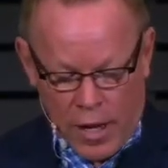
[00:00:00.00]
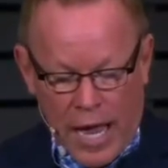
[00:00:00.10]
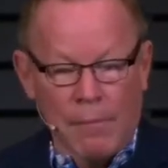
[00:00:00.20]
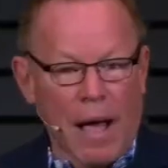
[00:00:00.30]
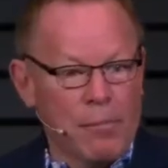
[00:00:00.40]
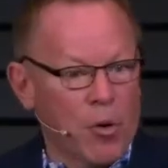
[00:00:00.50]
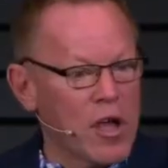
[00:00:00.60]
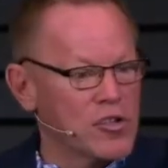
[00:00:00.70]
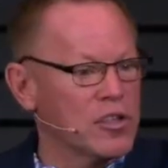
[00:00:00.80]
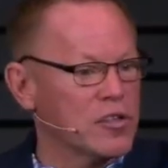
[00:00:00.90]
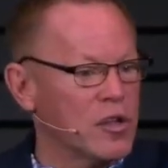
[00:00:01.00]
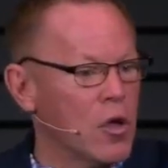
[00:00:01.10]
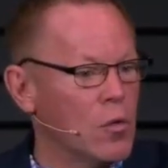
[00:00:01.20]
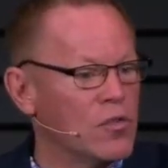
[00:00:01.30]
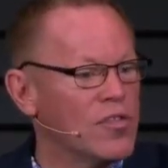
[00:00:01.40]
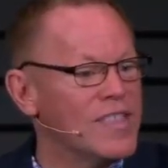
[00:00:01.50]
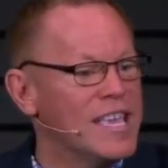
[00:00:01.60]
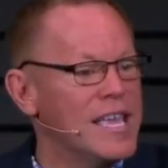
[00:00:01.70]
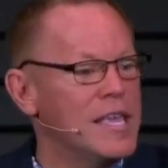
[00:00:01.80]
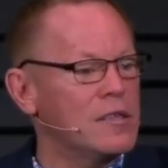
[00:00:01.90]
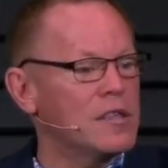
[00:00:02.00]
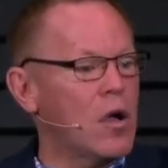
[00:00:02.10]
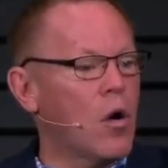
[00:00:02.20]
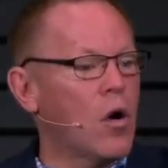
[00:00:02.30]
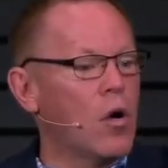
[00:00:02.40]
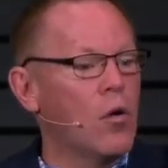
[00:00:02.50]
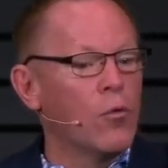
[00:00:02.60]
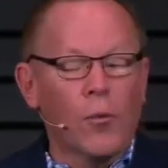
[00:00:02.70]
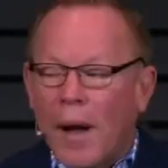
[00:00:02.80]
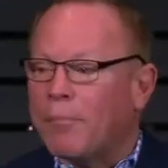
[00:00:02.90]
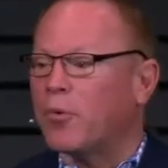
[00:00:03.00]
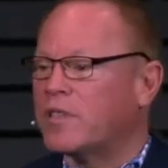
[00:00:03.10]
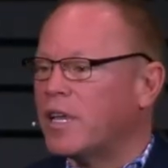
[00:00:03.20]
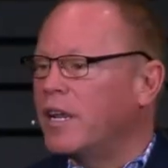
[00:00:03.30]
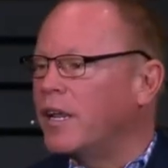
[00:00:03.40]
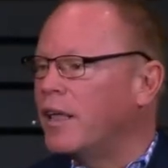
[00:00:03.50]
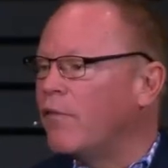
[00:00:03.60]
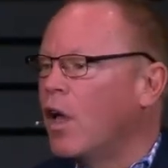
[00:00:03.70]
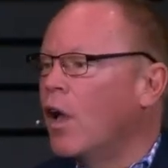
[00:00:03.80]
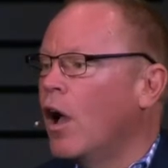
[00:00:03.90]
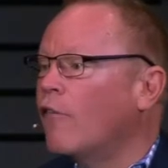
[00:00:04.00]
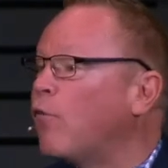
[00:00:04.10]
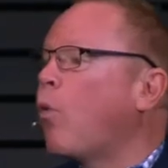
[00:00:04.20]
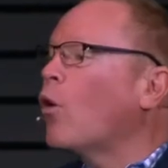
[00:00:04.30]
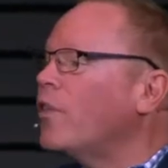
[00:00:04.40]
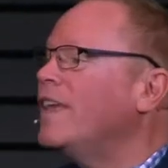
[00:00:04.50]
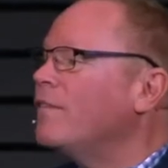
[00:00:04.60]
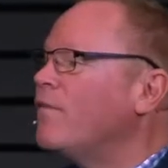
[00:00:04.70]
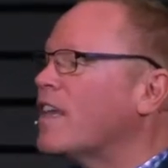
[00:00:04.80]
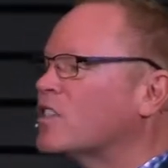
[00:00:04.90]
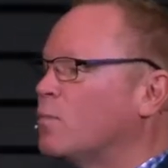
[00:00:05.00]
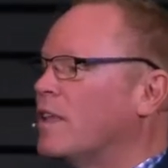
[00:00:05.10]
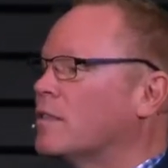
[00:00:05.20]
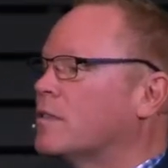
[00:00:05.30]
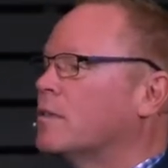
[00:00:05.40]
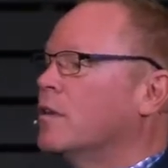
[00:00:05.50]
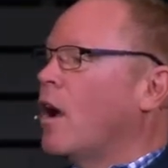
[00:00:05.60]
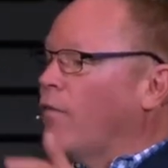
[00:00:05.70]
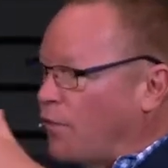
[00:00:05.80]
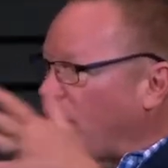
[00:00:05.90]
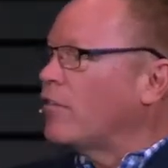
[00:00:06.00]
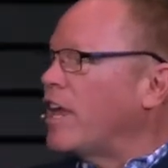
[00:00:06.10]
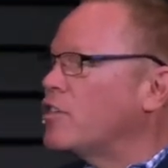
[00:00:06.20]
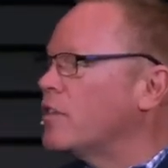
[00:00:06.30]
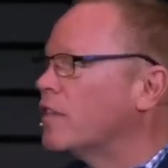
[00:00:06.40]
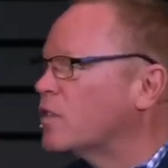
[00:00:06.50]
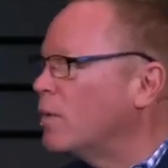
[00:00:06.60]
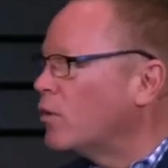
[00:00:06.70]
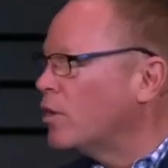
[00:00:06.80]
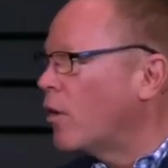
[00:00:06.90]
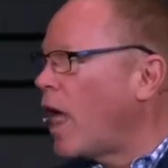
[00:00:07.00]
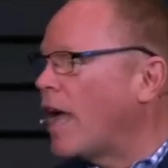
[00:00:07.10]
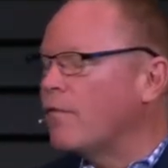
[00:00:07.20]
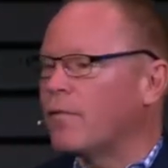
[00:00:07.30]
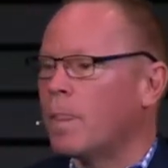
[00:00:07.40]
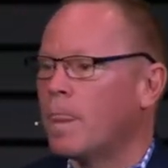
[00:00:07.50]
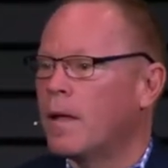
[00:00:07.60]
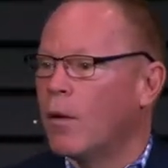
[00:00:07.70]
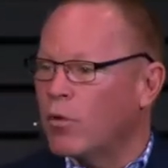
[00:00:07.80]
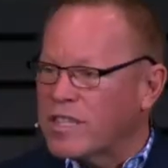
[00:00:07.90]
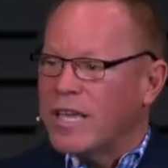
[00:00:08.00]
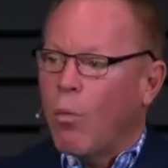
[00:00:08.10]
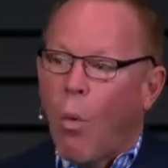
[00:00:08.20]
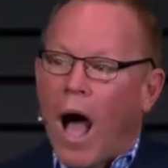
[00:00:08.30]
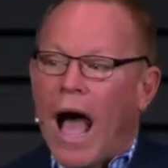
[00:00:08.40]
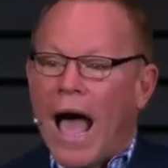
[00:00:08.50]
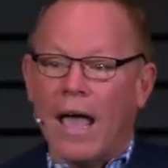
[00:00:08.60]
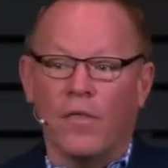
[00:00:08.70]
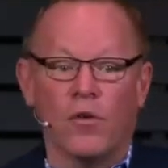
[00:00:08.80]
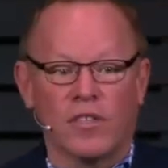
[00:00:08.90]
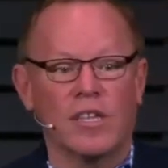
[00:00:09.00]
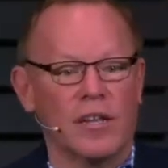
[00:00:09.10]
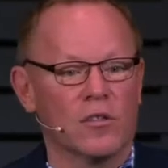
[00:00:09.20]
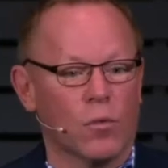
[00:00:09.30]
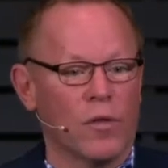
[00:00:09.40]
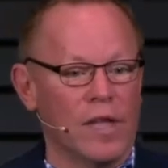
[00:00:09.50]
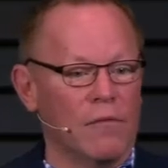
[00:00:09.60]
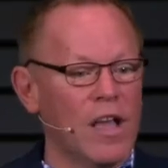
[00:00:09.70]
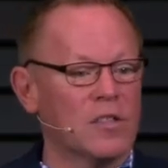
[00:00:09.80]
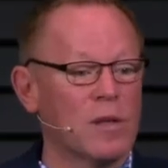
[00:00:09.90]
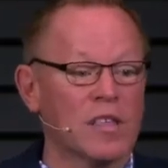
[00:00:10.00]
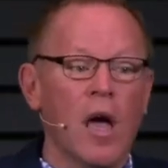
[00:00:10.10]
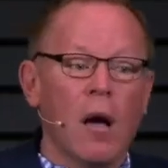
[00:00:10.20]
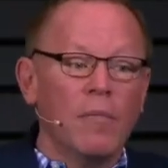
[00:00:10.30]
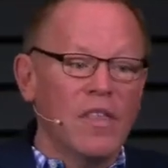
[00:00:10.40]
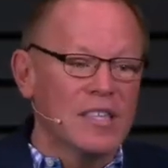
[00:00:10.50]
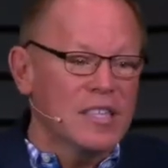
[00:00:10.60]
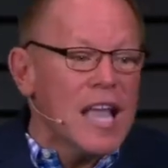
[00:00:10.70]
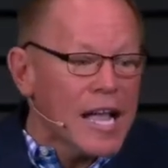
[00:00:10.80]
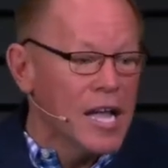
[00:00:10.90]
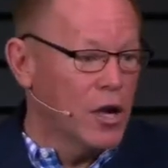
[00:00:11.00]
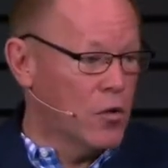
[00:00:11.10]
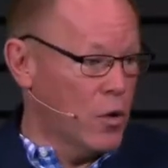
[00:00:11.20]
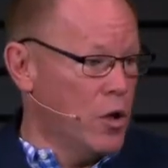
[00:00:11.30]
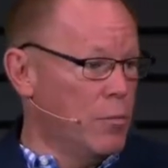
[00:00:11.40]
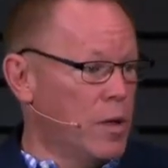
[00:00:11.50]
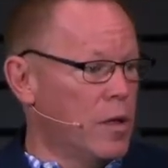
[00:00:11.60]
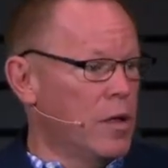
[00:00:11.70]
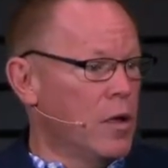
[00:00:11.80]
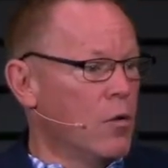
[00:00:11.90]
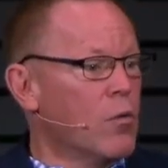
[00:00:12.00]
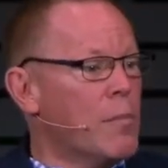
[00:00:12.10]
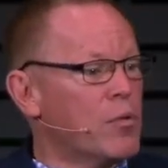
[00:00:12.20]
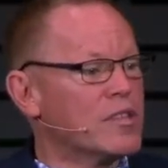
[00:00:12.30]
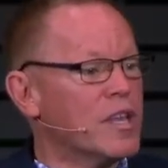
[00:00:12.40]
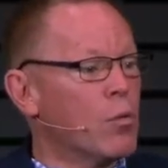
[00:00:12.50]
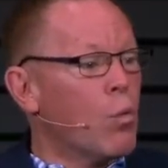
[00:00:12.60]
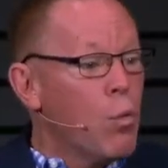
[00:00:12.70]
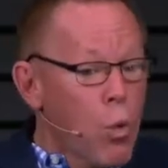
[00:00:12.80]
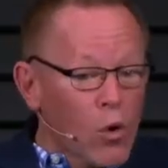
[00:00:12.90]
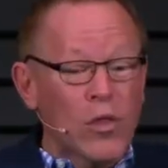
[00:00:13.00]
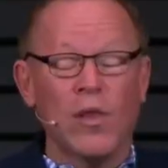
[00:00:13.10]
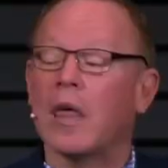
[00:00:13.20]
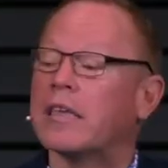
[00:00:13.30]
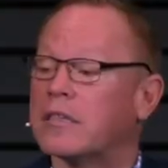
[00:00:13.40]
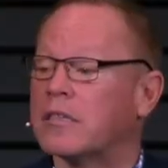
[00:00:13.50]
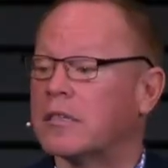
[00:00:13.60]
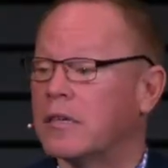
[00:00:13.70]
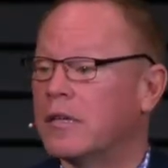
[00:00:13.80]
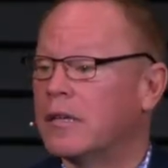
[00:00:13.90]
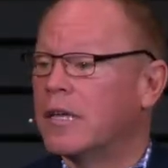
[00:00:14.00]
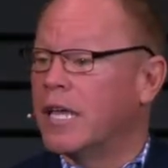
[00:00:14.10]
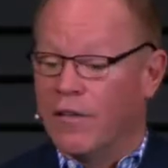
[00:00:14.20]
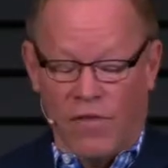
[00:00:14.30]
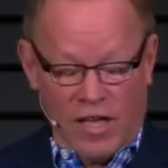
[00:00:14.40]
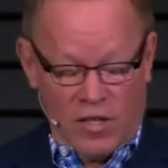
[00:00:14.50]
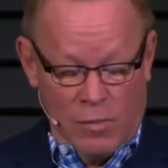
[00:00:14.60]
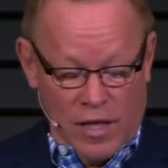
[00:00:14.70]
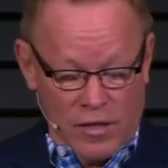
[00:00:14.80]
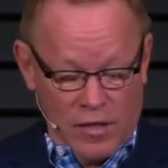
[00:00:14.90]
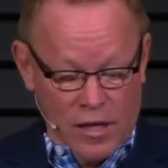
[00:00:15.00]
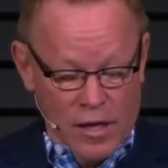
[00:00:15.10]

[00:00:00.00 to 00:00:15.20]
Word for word: and by precious stones. These are representative of worthy investments of the foundation that's built in your life. And we'll see why they're seen as worthy investments. But the second group represent worthless investments.